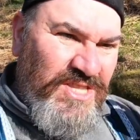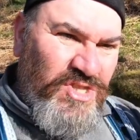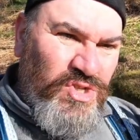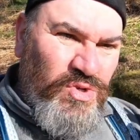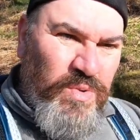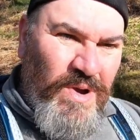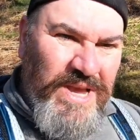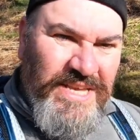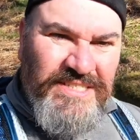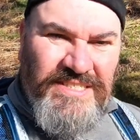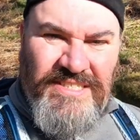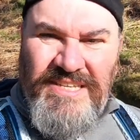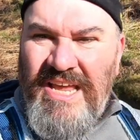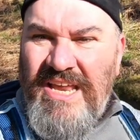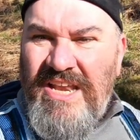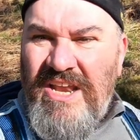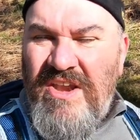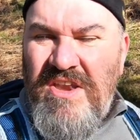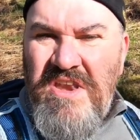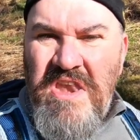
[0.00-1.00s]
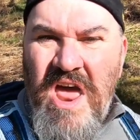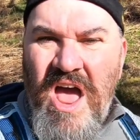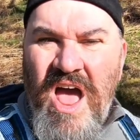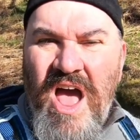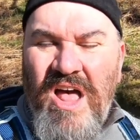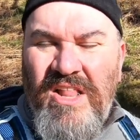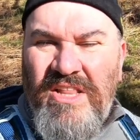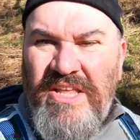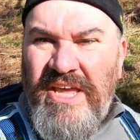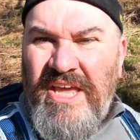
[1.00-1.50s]
twisting and
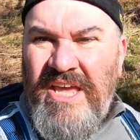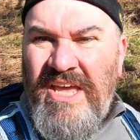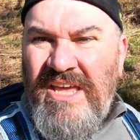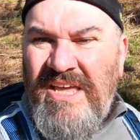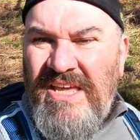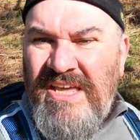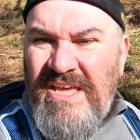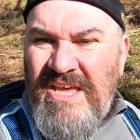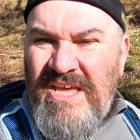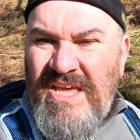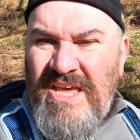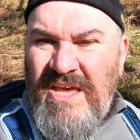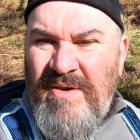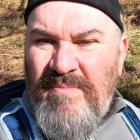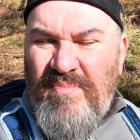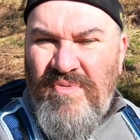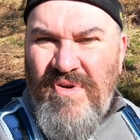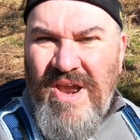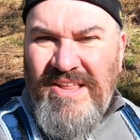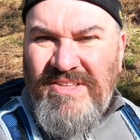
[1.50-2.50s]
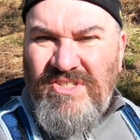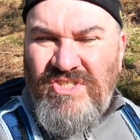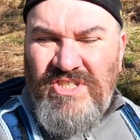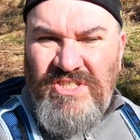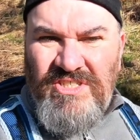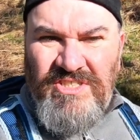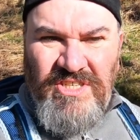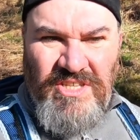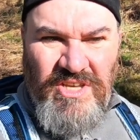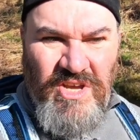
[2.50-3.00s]
gnarly
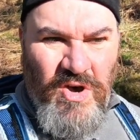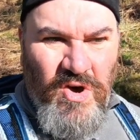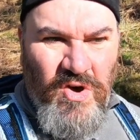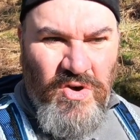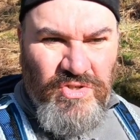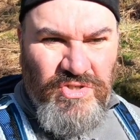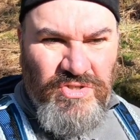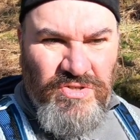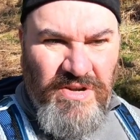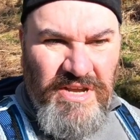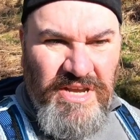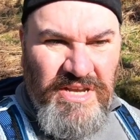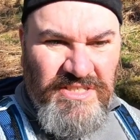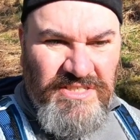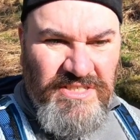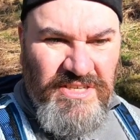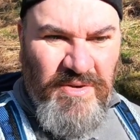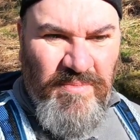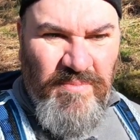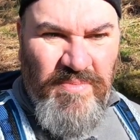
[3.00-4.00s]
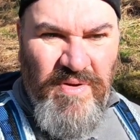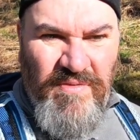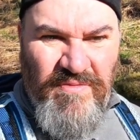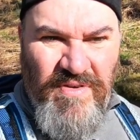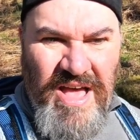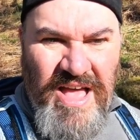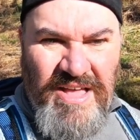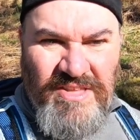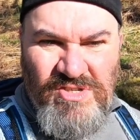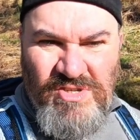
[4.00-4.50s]
branches of the oak trees can
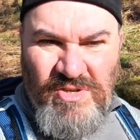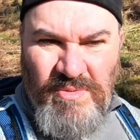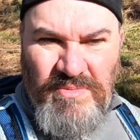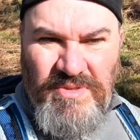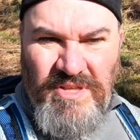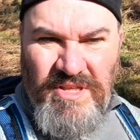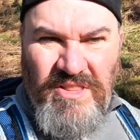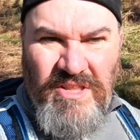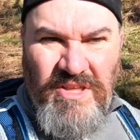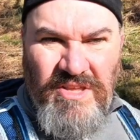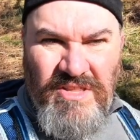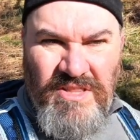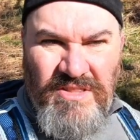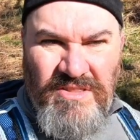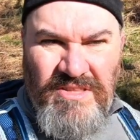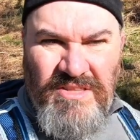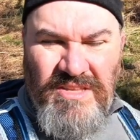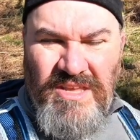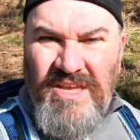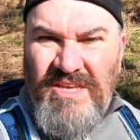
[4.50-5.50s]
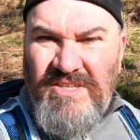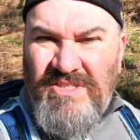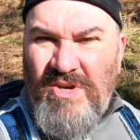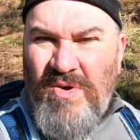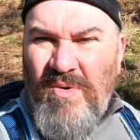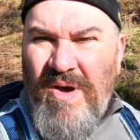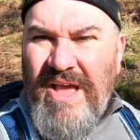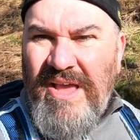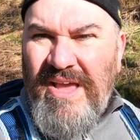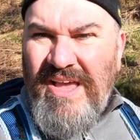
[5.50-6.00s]
provide something that is
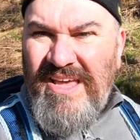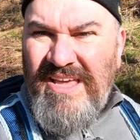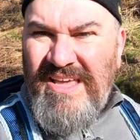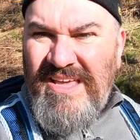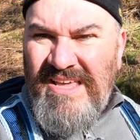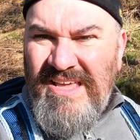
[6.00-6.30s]
quite